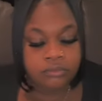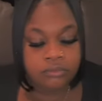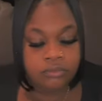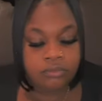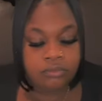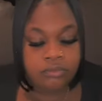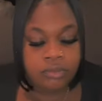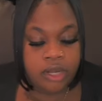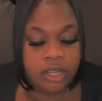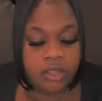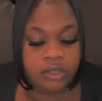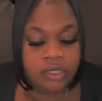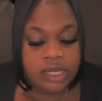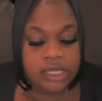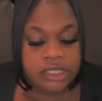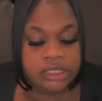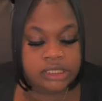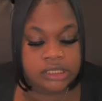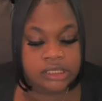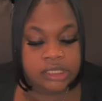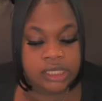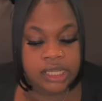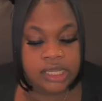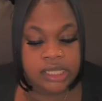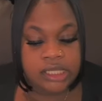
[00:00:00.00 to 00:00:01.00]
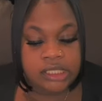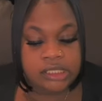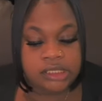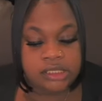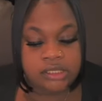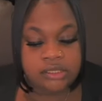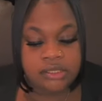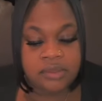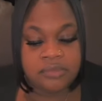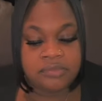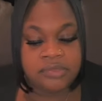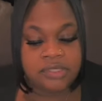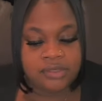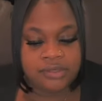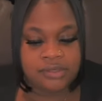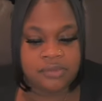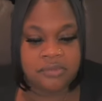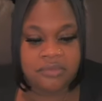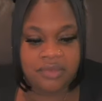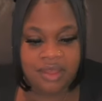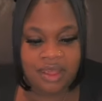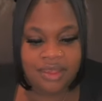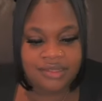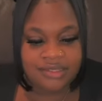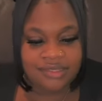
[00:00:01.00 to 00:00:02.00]
Bro, that's nice.
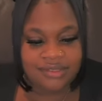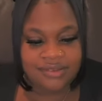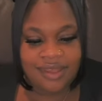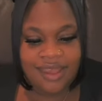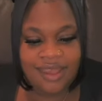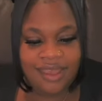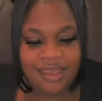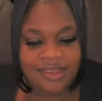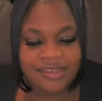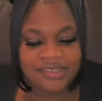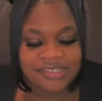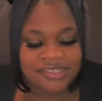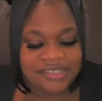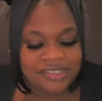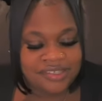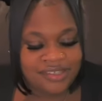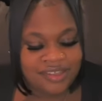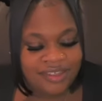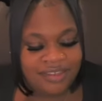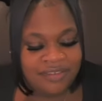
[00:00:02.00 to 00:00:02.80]
That's nice.